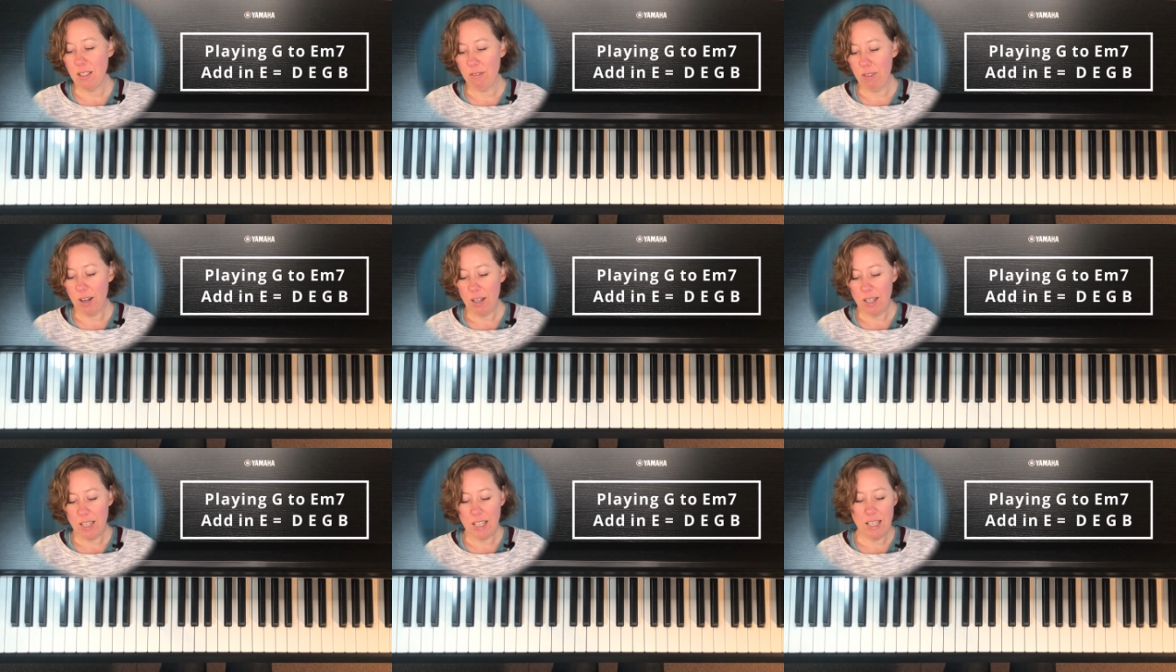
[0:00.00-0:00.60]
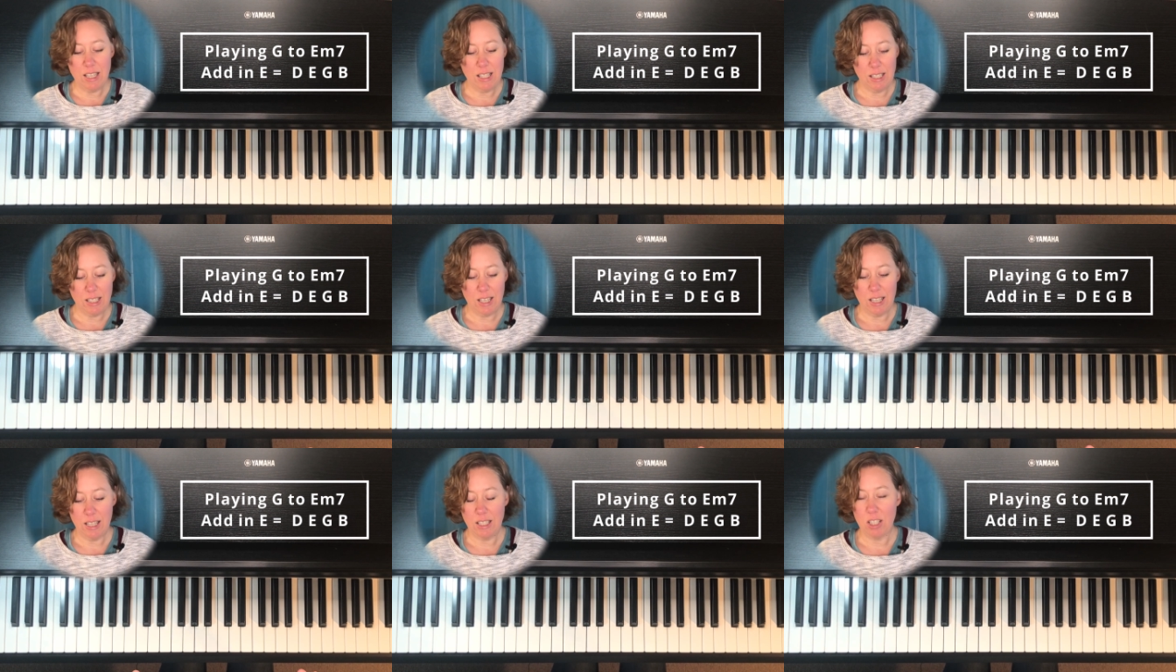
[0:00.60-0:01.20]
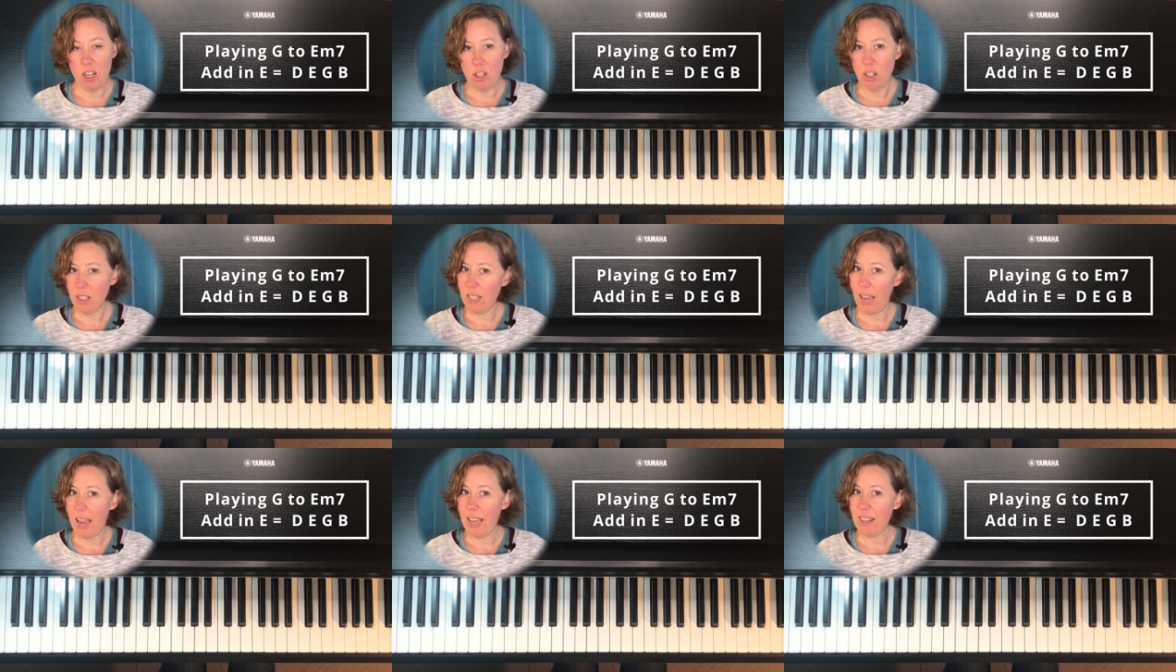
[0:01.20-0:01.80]
very easy to
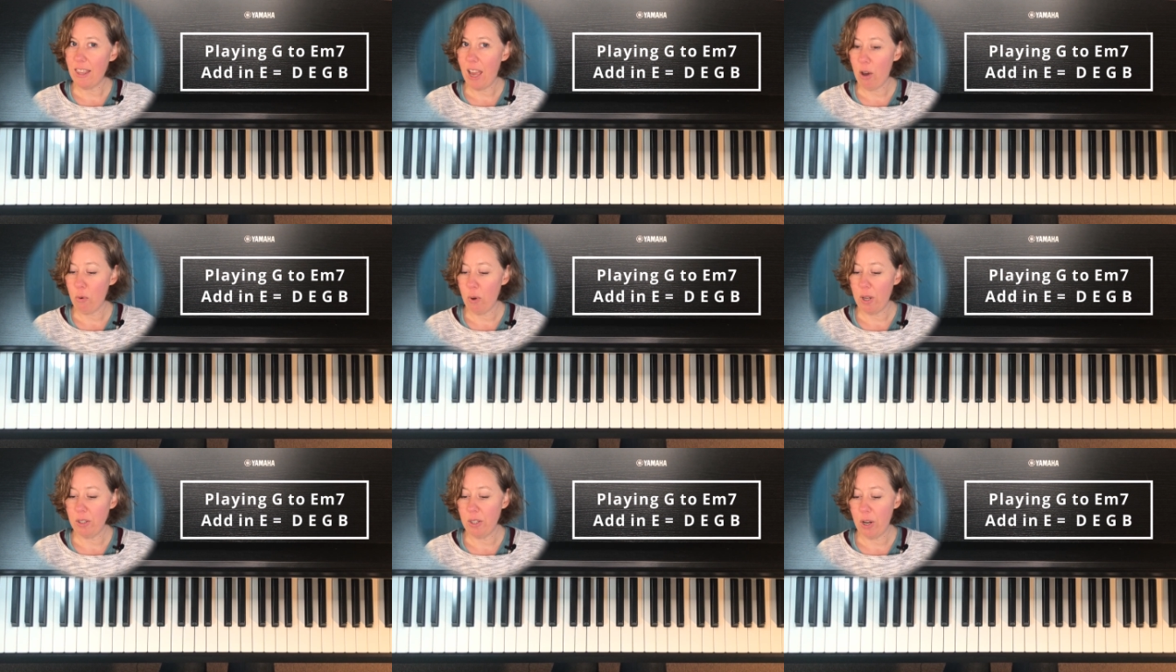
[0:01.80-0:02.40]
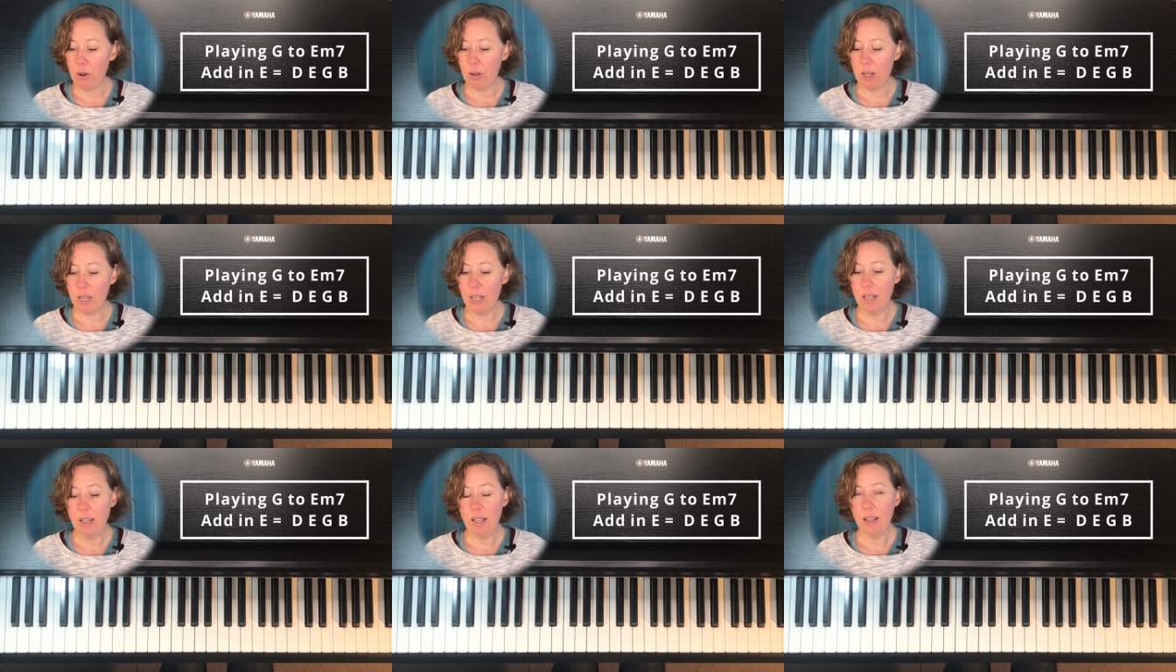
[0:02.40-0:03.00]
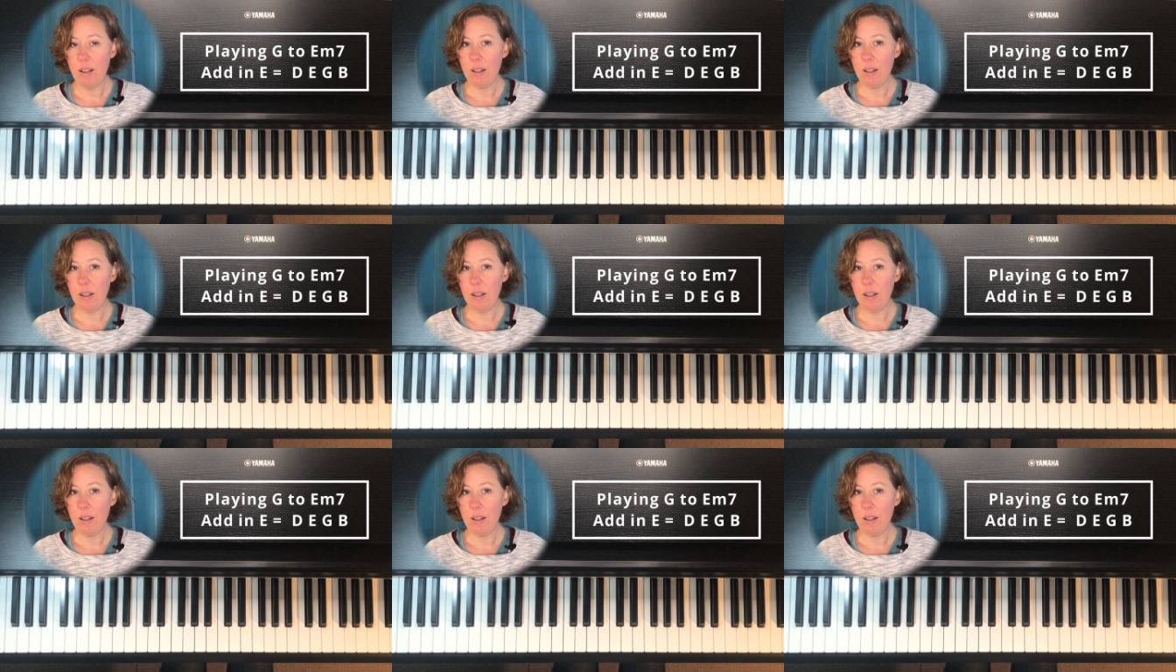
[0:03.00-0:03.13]
just add that one note in.